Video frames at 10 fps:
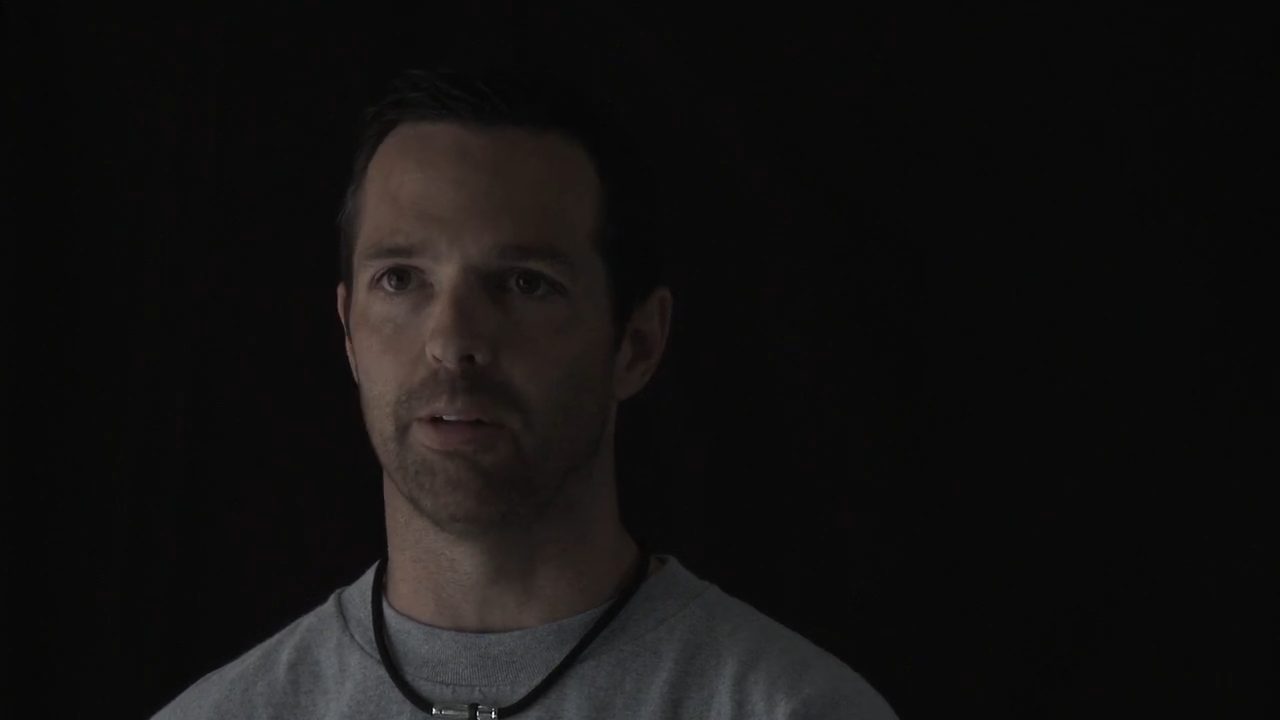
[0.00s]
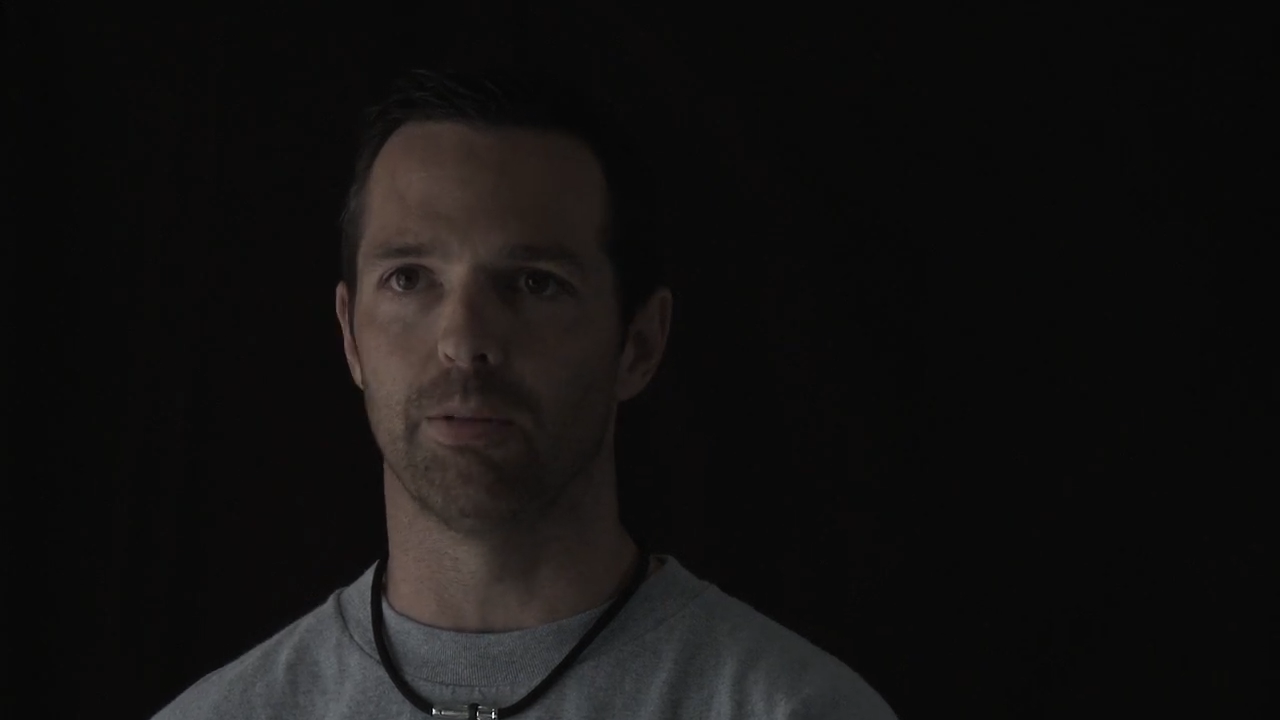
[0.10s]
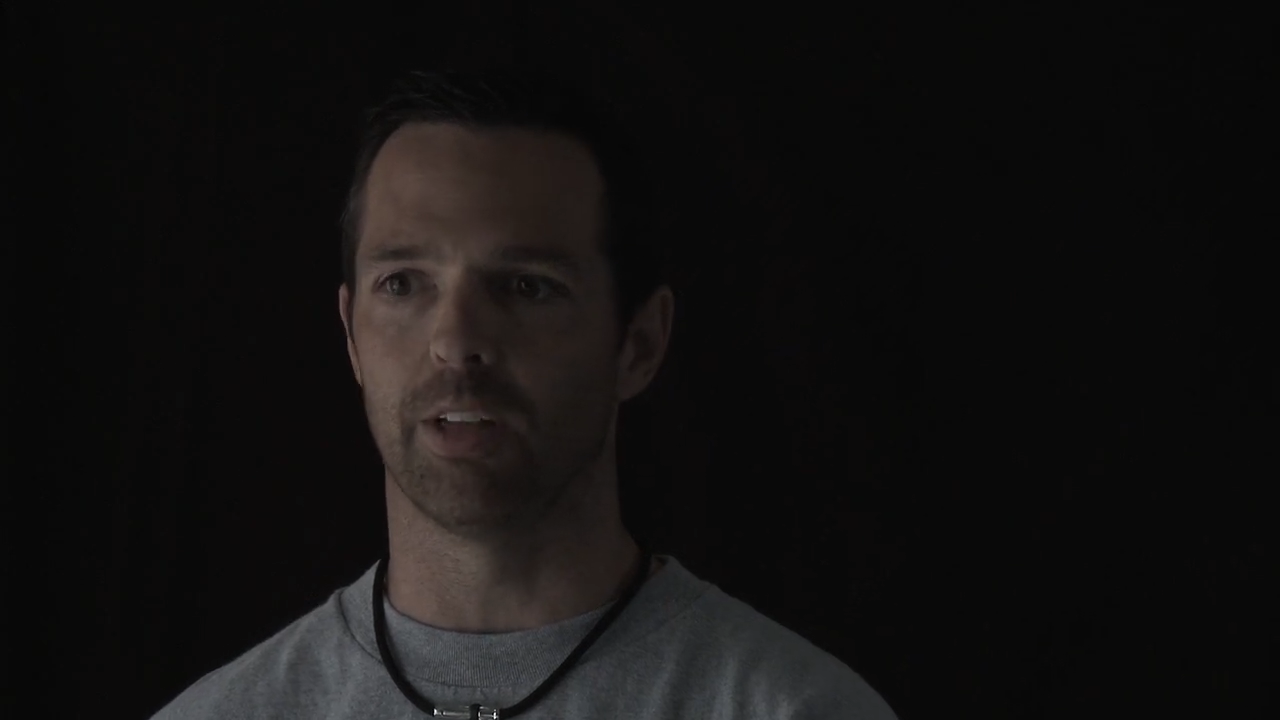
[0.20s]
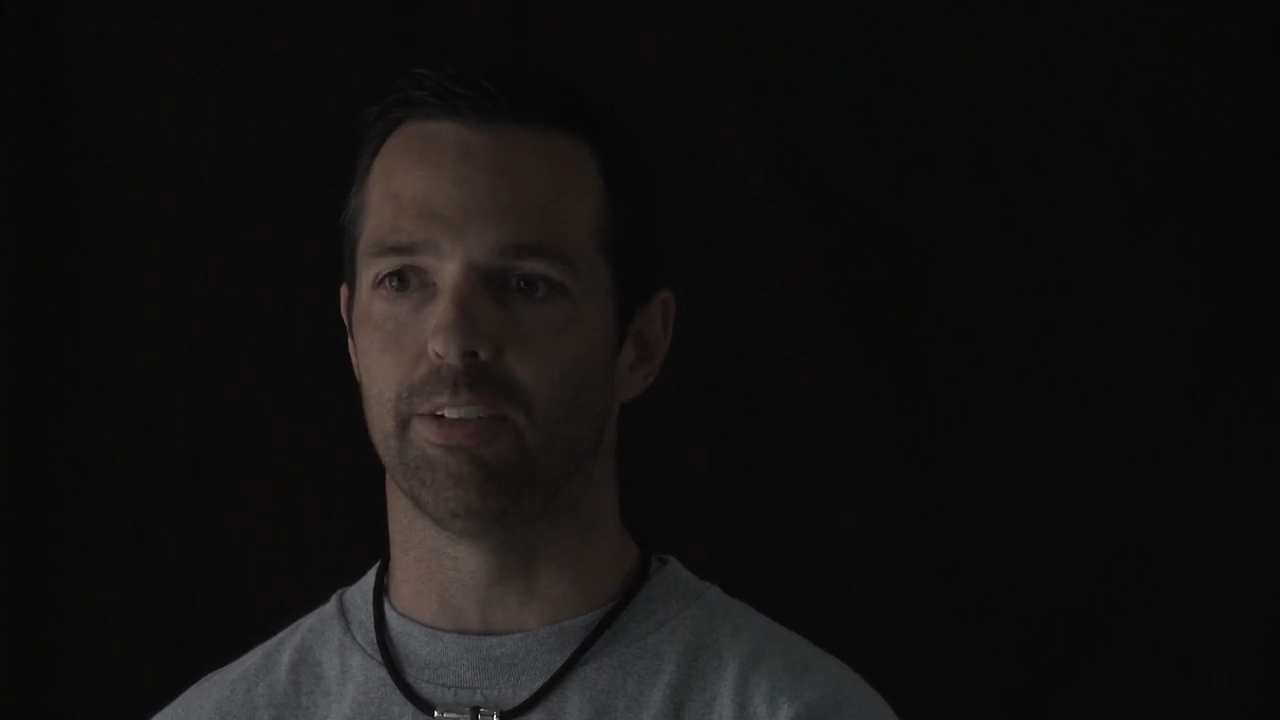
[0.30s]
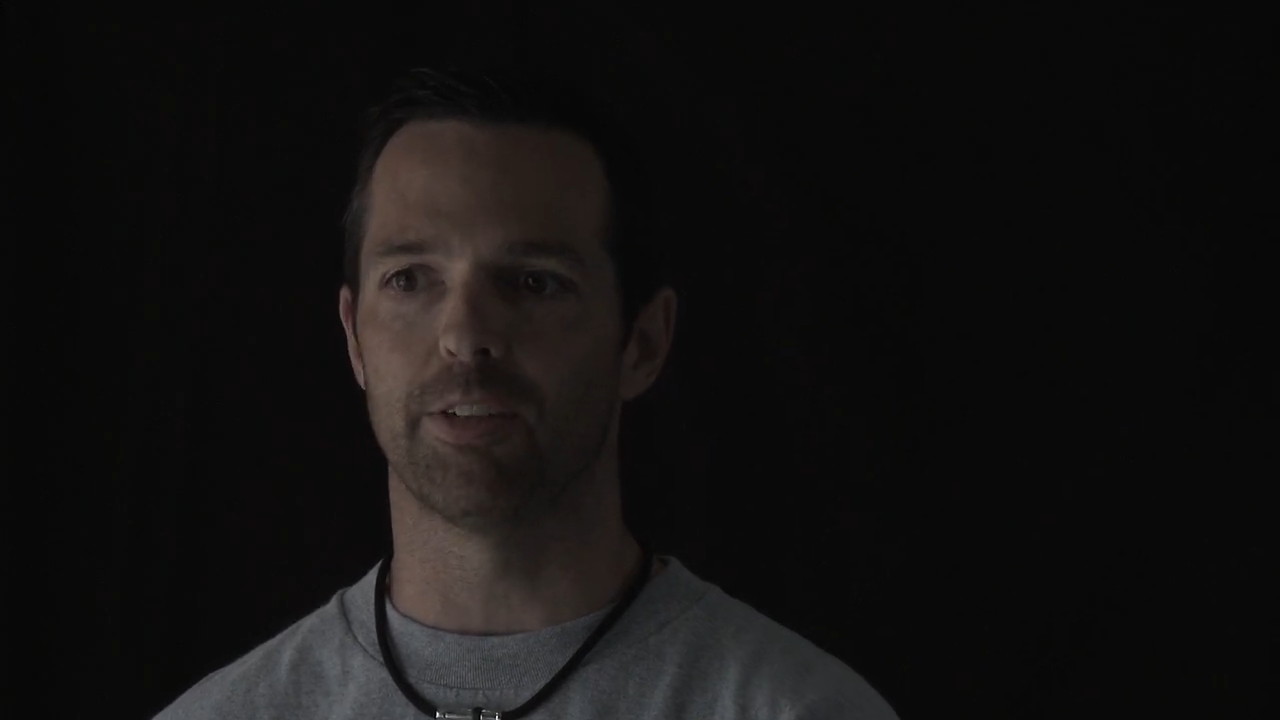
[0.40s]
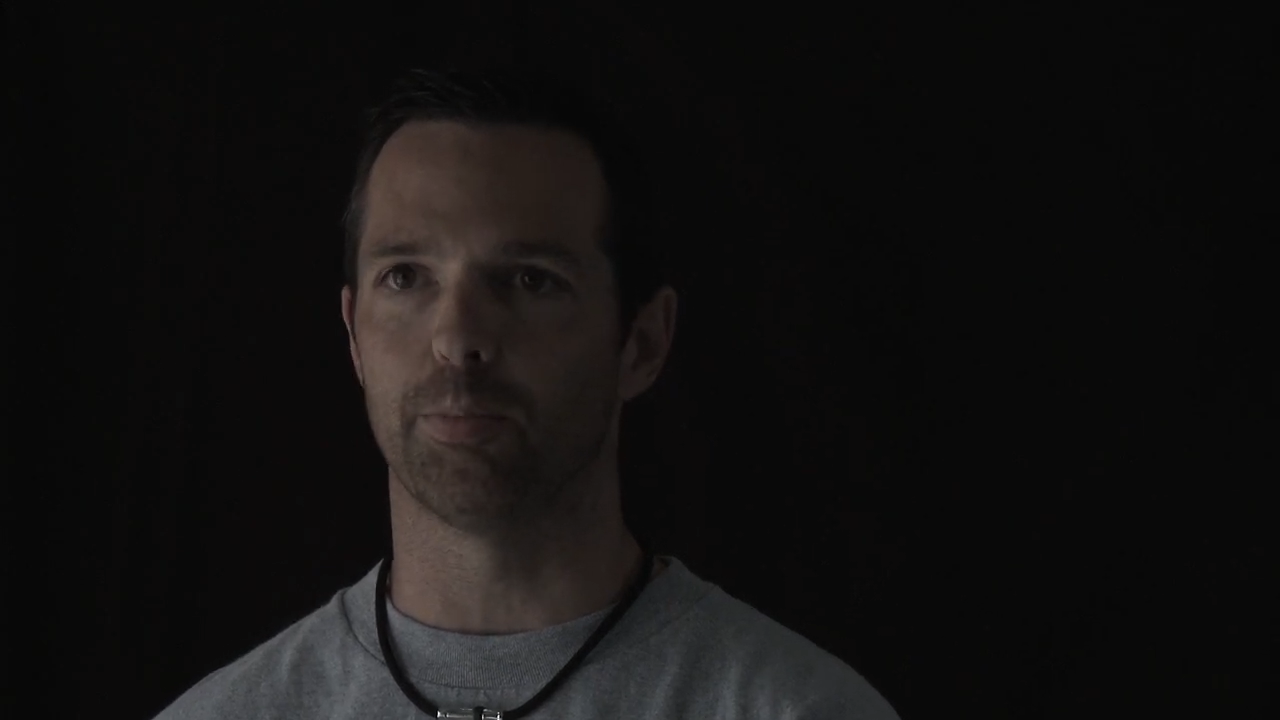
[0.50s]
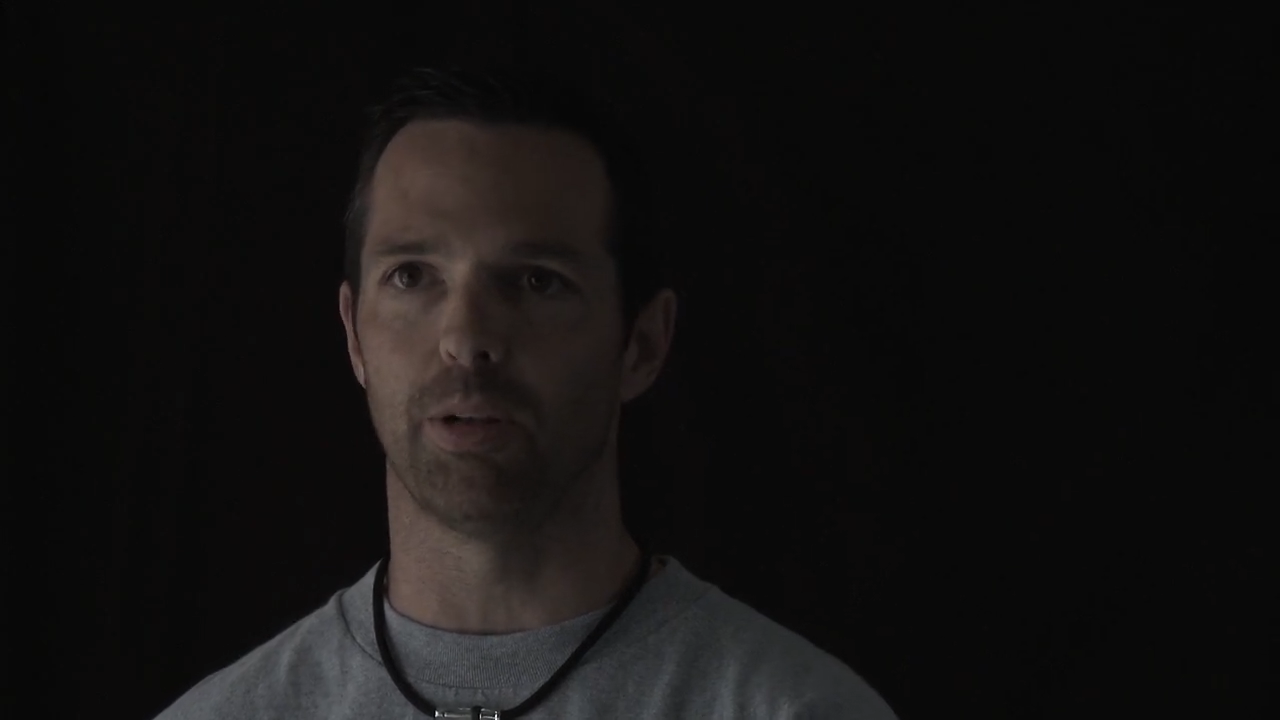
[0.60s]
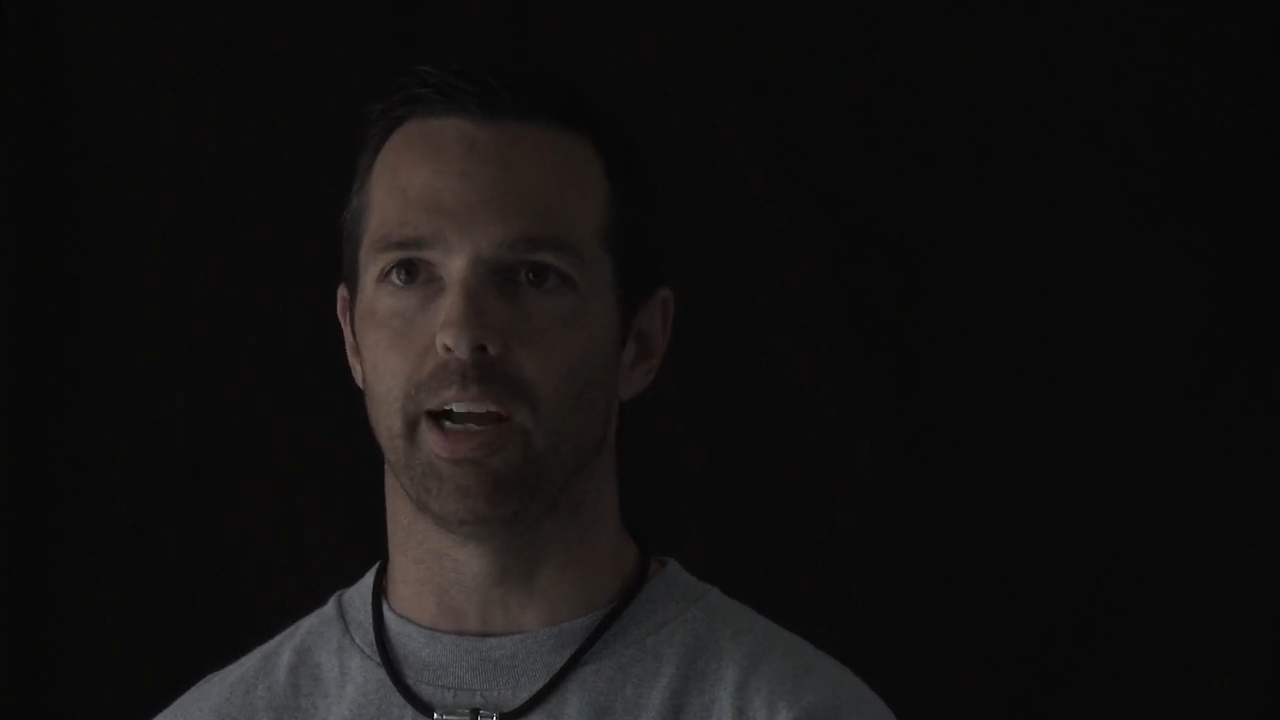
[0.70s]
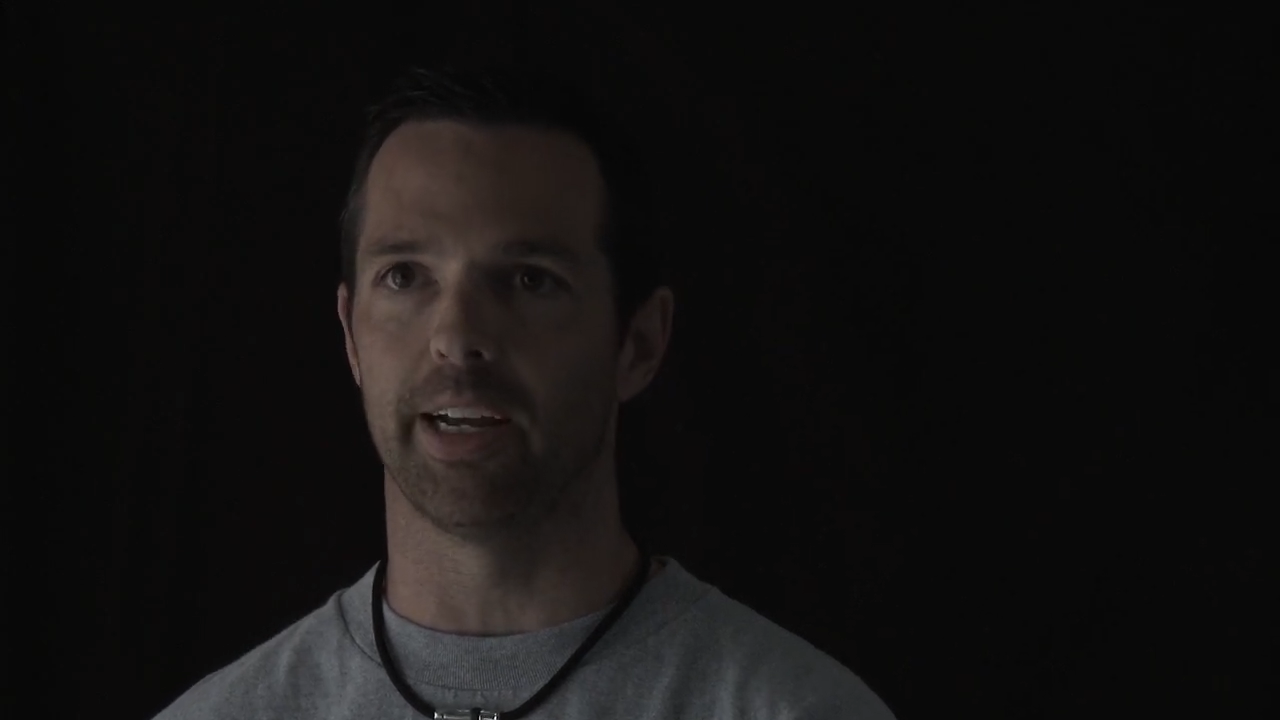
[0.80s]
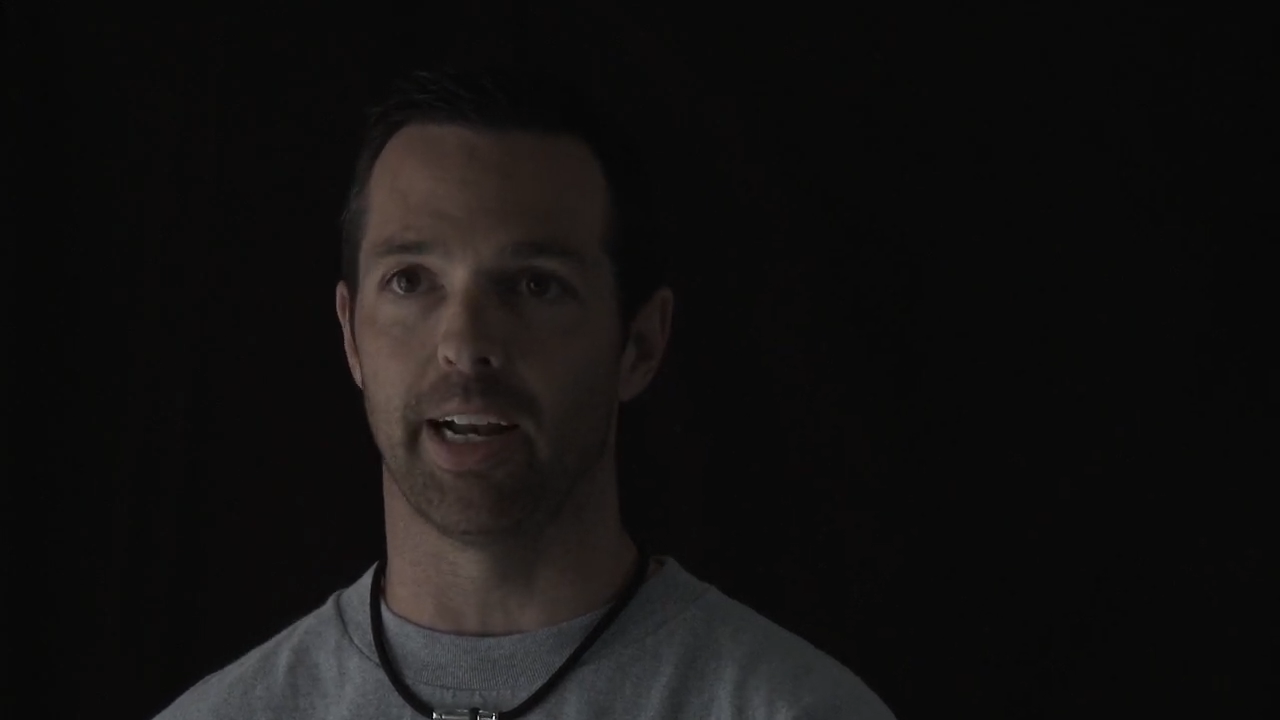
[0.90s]
that loves to
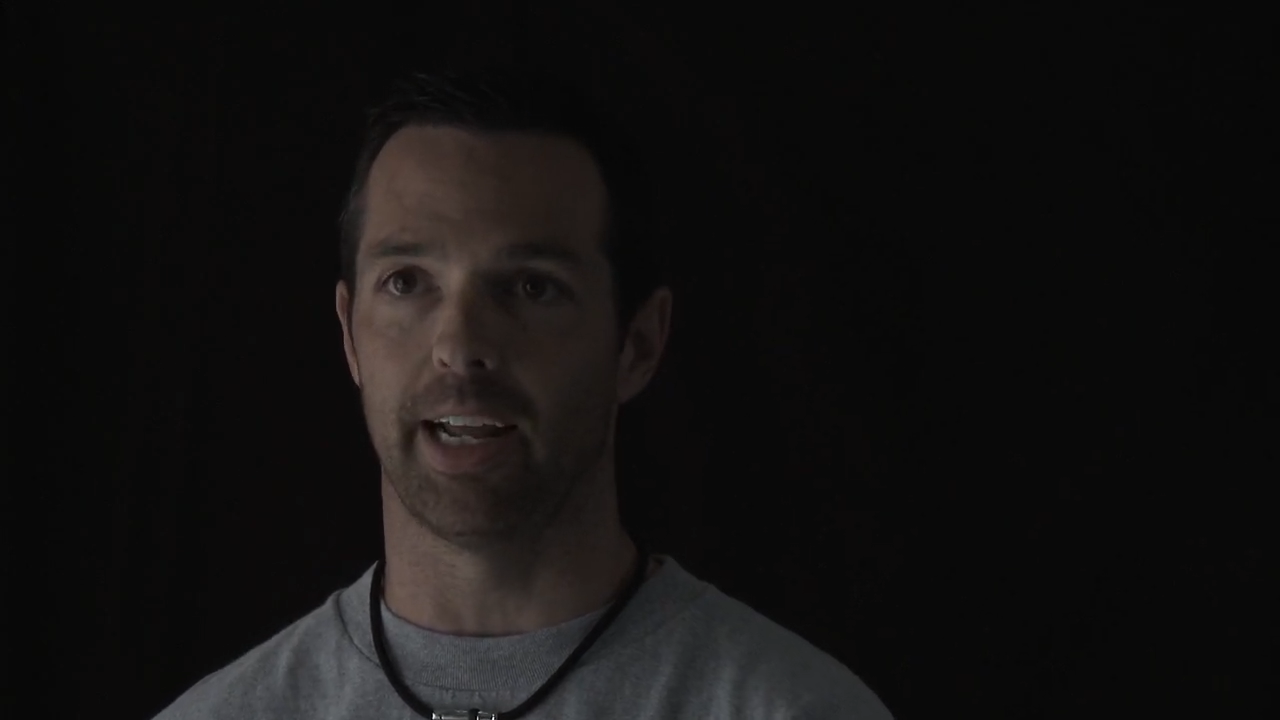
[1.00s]
play